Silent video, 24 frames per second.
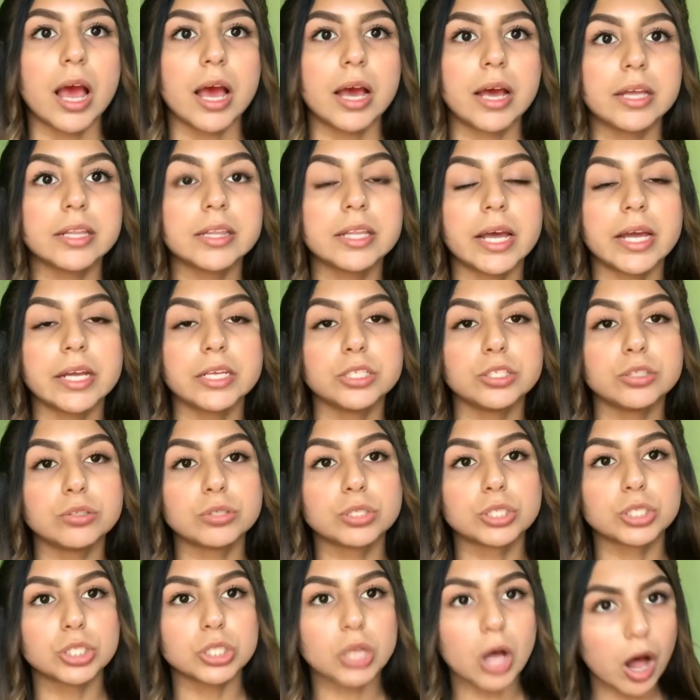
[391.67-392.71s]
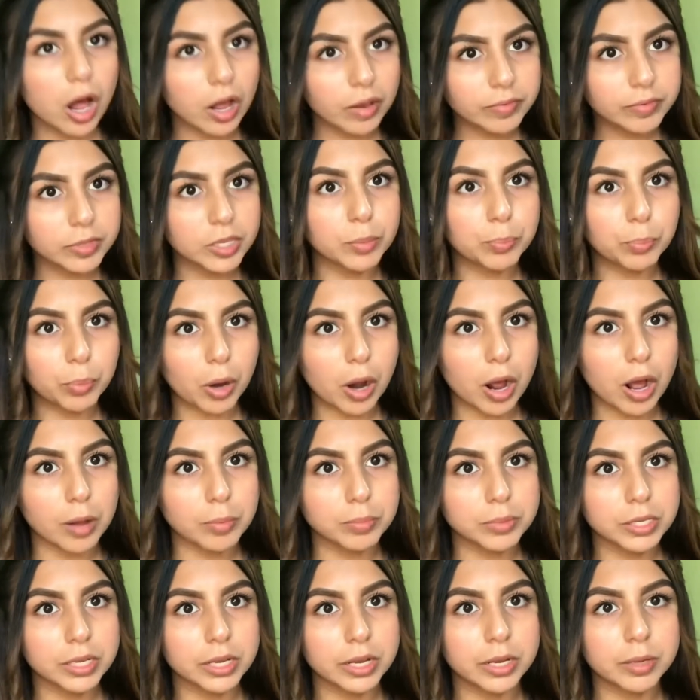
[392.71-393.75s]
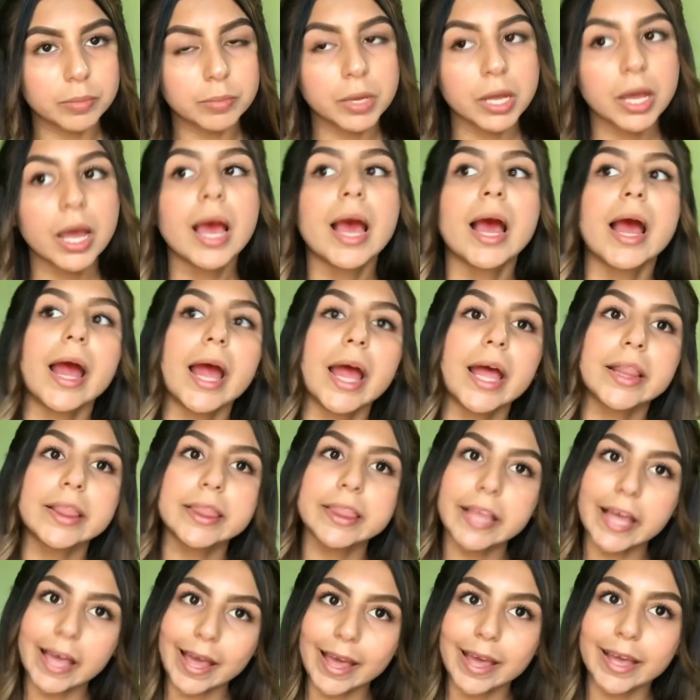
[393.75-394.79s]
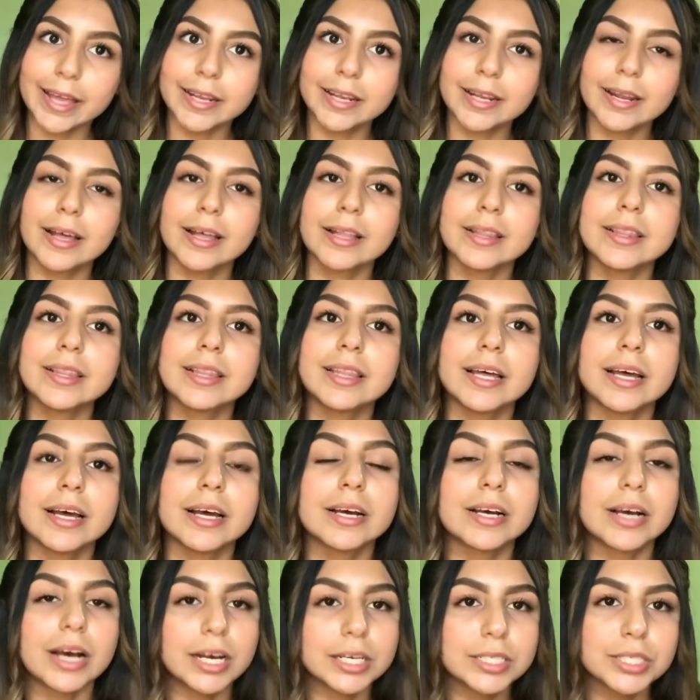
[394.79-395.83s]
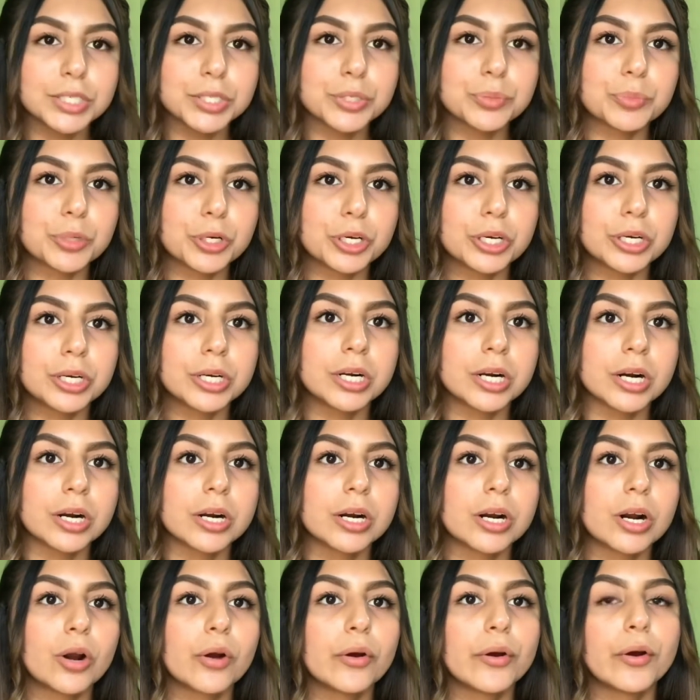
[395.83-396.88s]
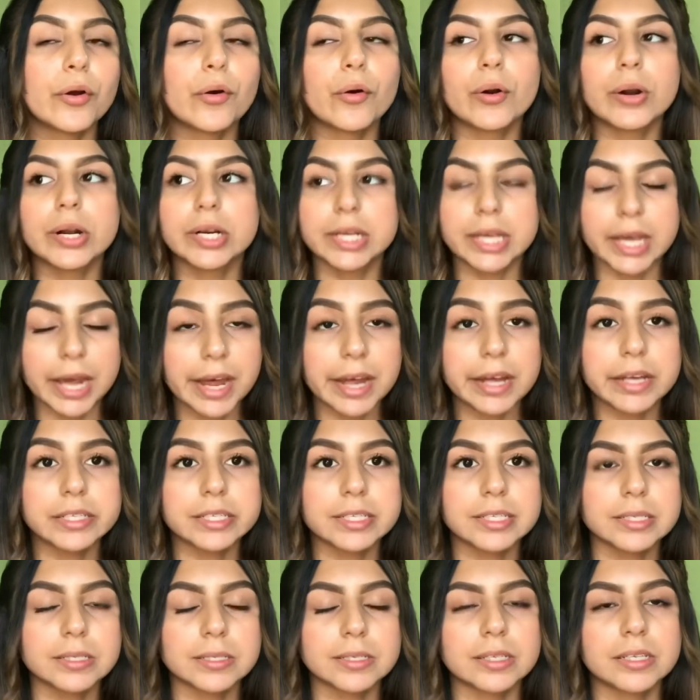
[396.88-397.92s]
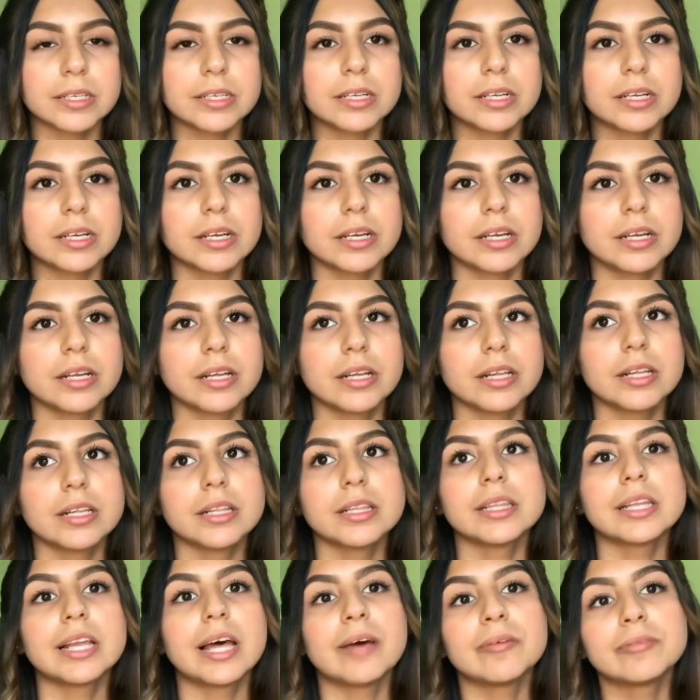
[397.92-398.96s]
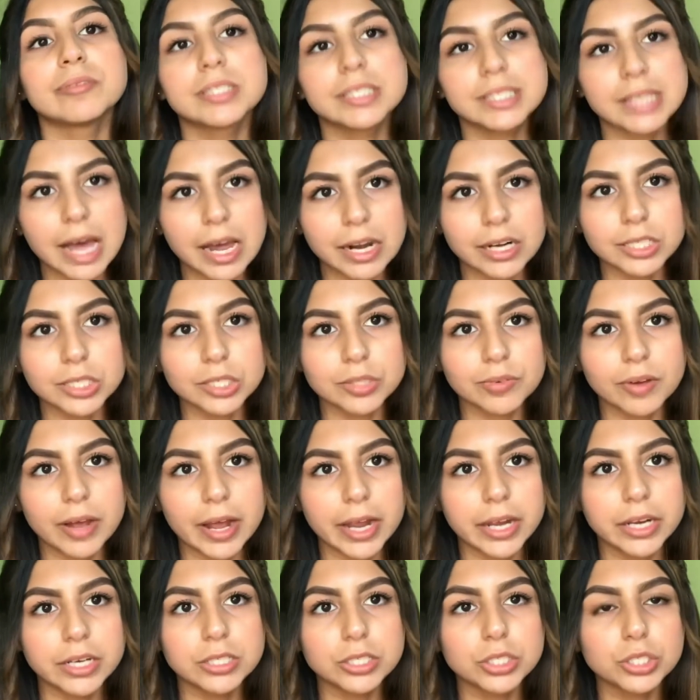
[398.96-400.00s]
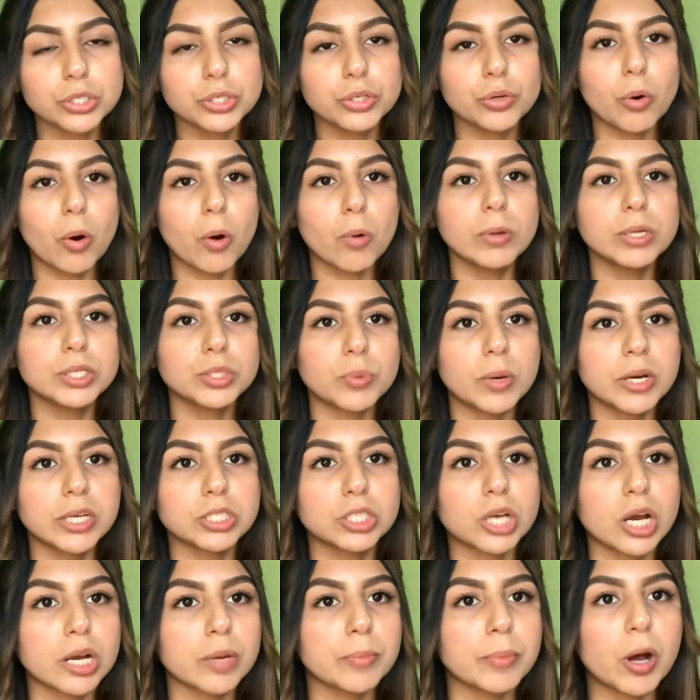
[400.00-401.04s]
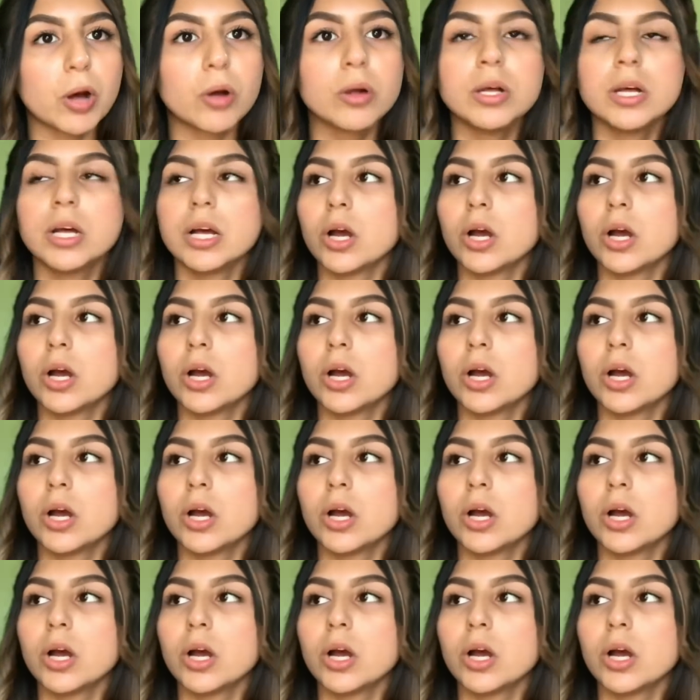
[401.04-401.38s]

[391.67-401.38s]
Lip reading: and then you solved the problem, and then the customer or guest left satisfied. So you always want to talk about